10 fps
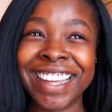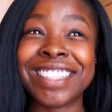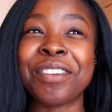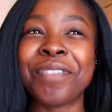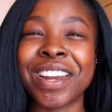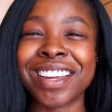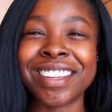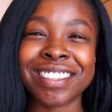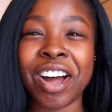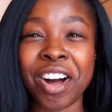It's so funny
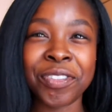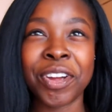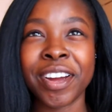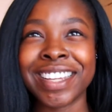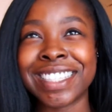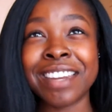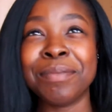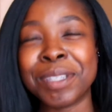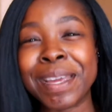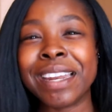because after he sent
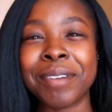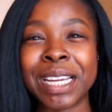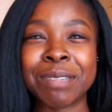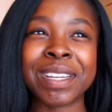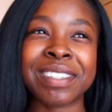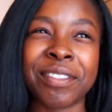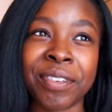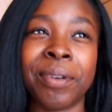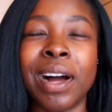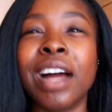them to me anyways, because I
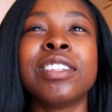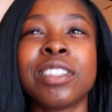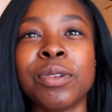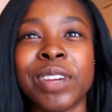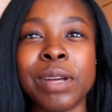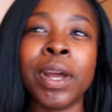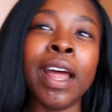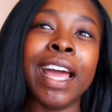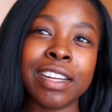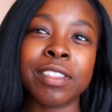felt I still really want
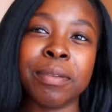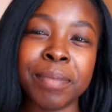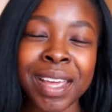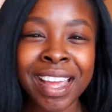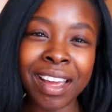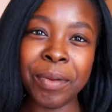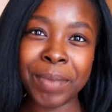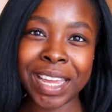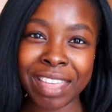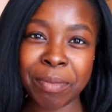to edit them
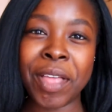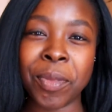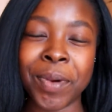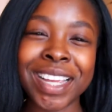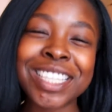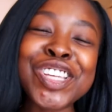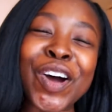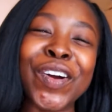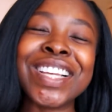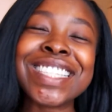and get them out of the way.
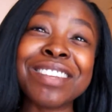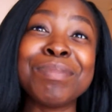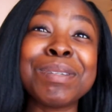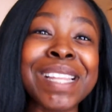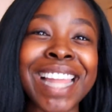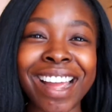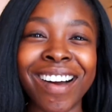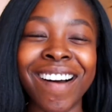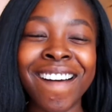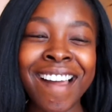So he sent them to me
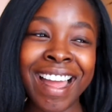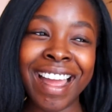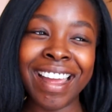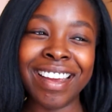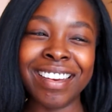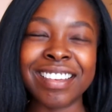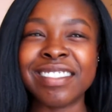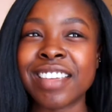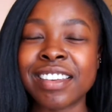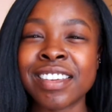later and he
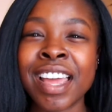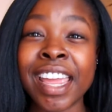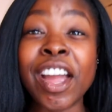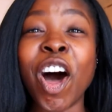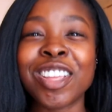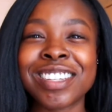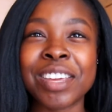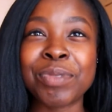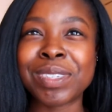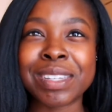said, he asked,
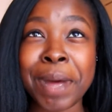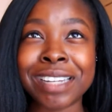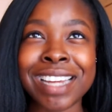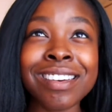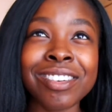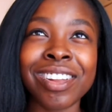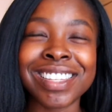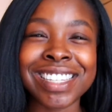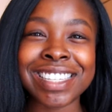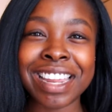he was about
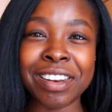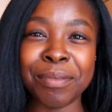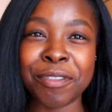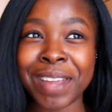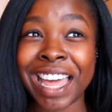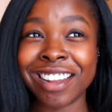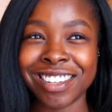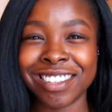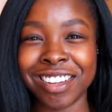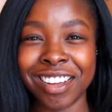$10 to send them from
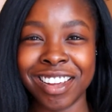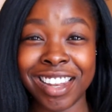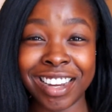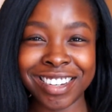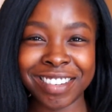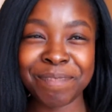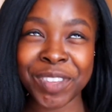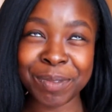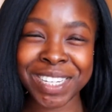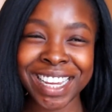Canada to London,
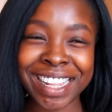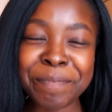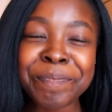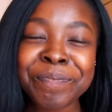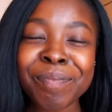to England.